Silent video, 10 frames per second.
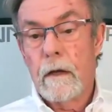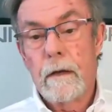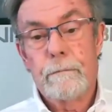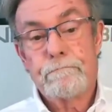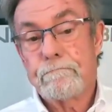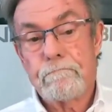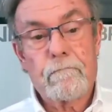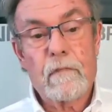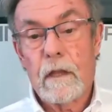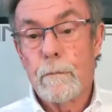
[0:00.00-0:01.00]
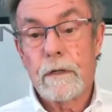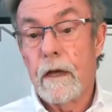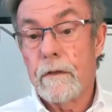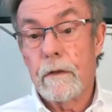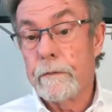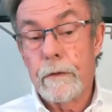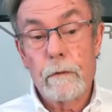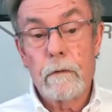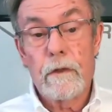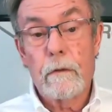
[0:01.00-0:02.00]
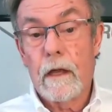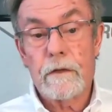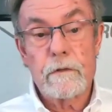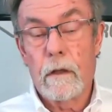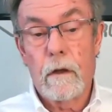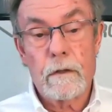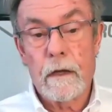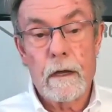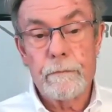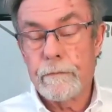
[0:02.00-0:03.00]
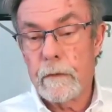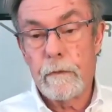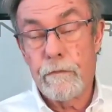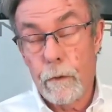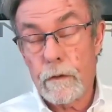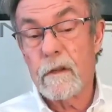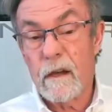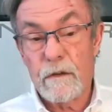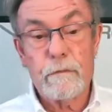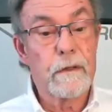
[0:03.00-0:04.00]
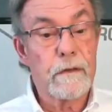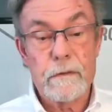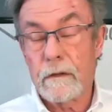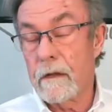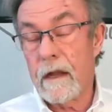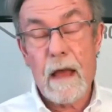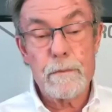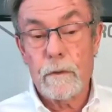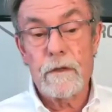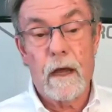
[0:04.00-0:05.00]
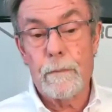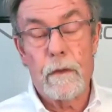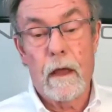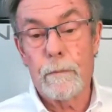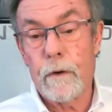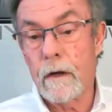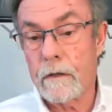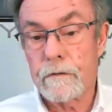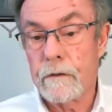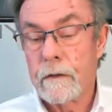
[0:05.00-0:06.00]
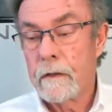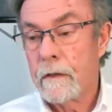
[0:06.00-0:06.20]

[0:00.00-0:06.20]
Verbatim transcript: Uh, but yeah, they'll, they'll, they'll last a long time. I mean, Forgeline is, is absolutely top of the line products.